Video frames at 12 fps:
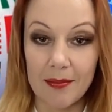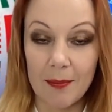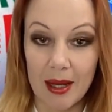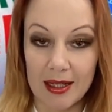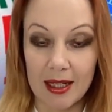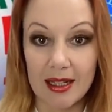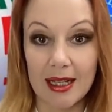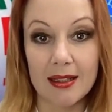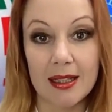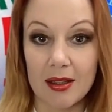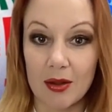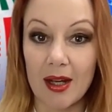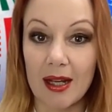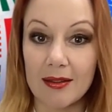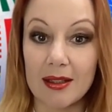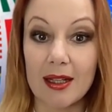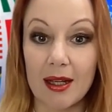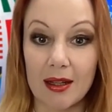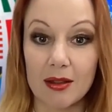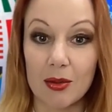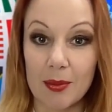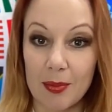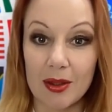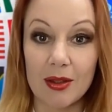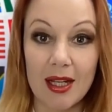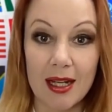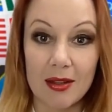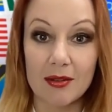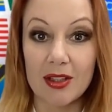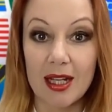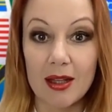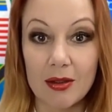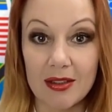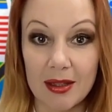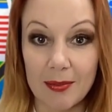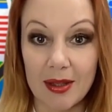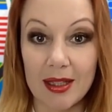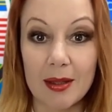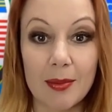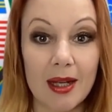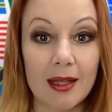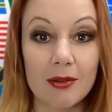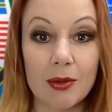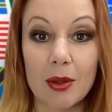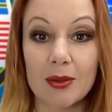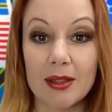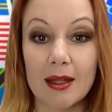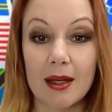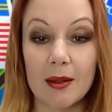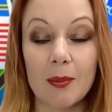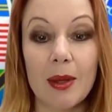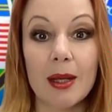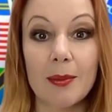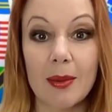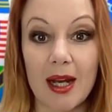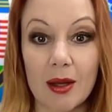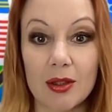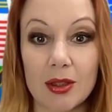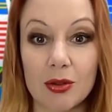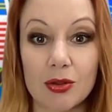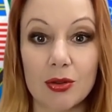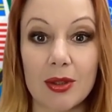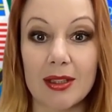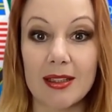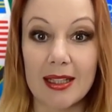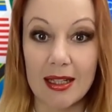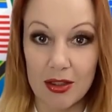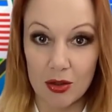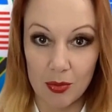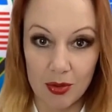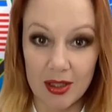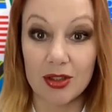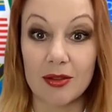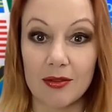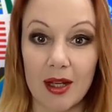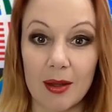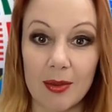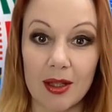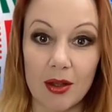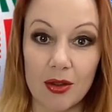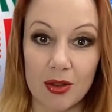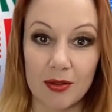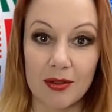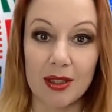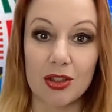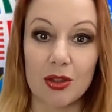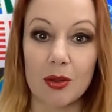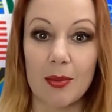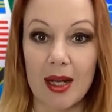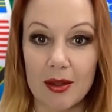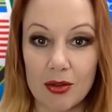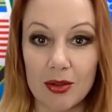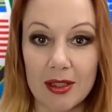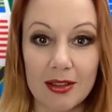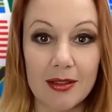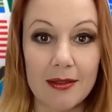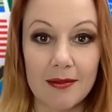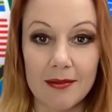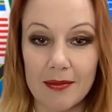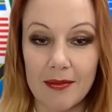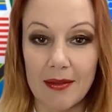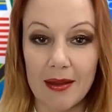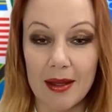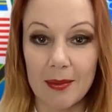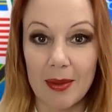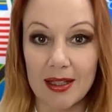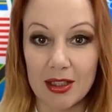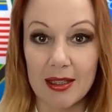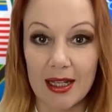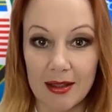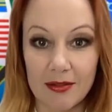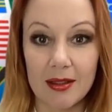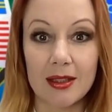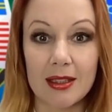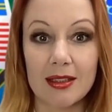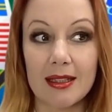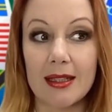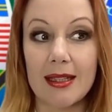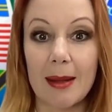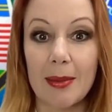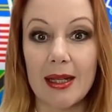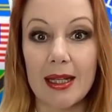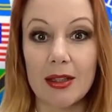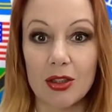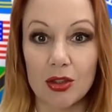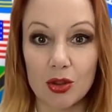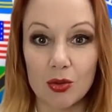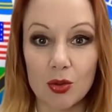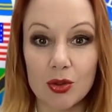By connecting your avatar to a myriad of channels and media platforms, we empower you to extend your reach far beyond conventional boundaries. Imagine effortlessly tapping into new